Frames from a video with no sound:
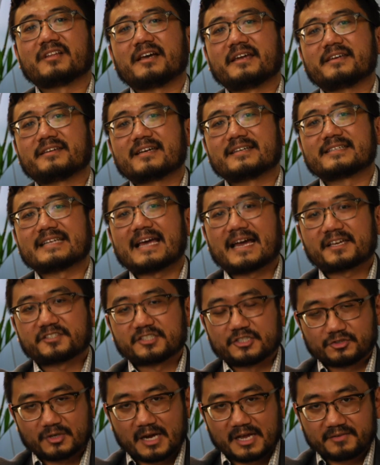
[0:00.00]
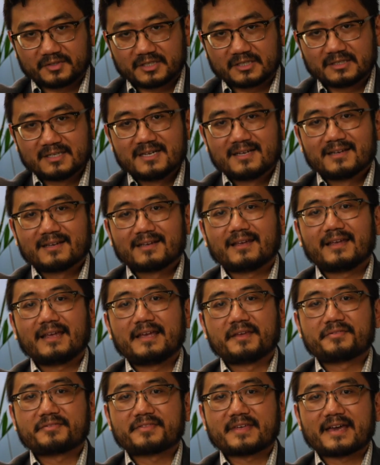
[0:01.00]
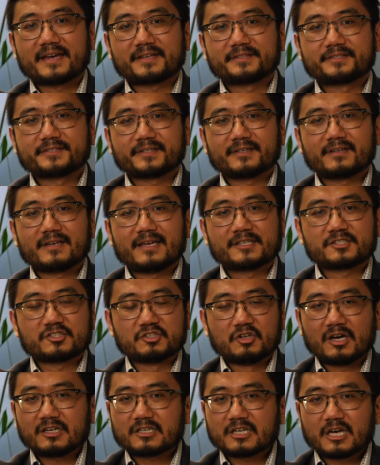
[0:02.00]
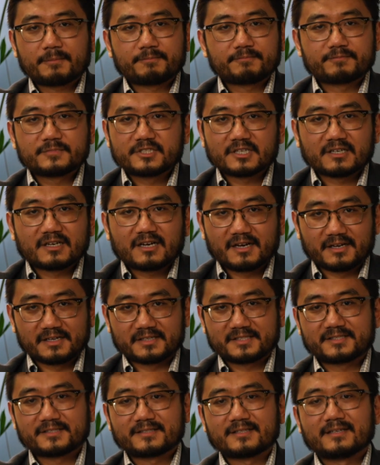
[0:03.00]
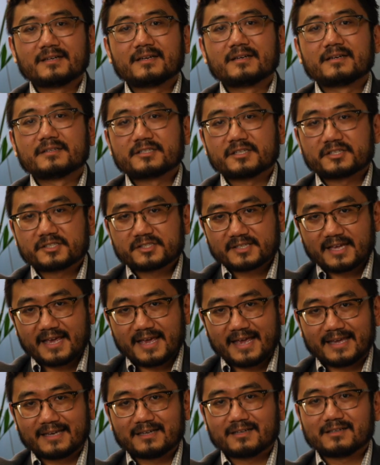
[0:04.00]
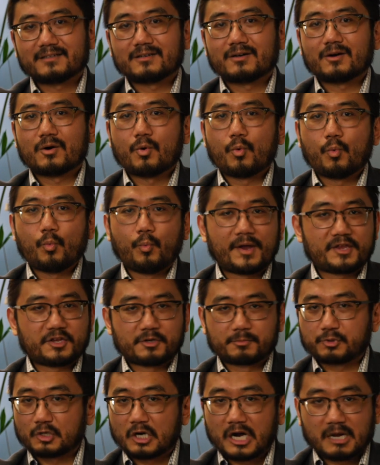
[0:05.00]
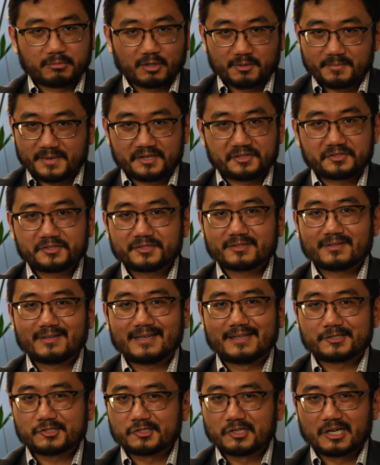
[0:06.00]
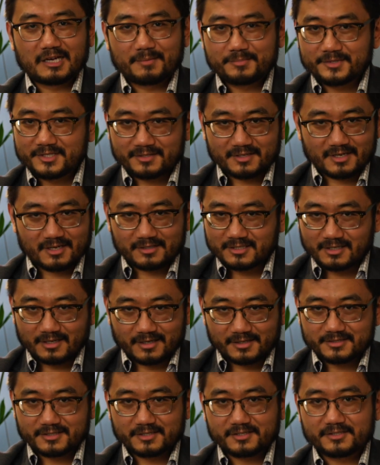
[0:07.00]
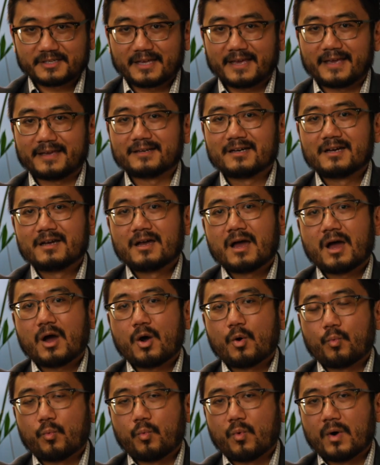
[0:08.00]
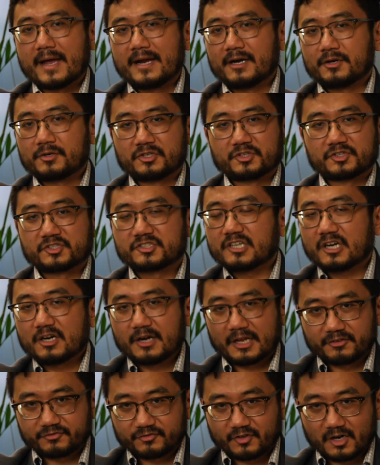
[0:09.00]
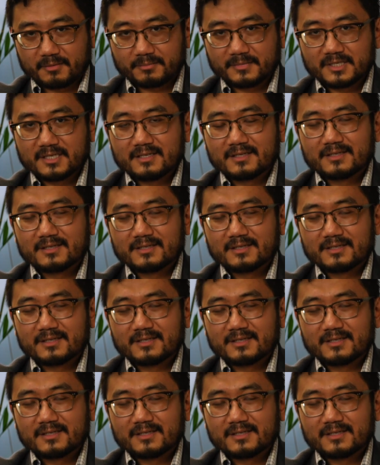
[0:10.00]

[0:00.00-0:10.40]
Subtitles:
like a taxi driver, in that it's not up to us to say what your problem is, and it's not up to us to say where you're starting from.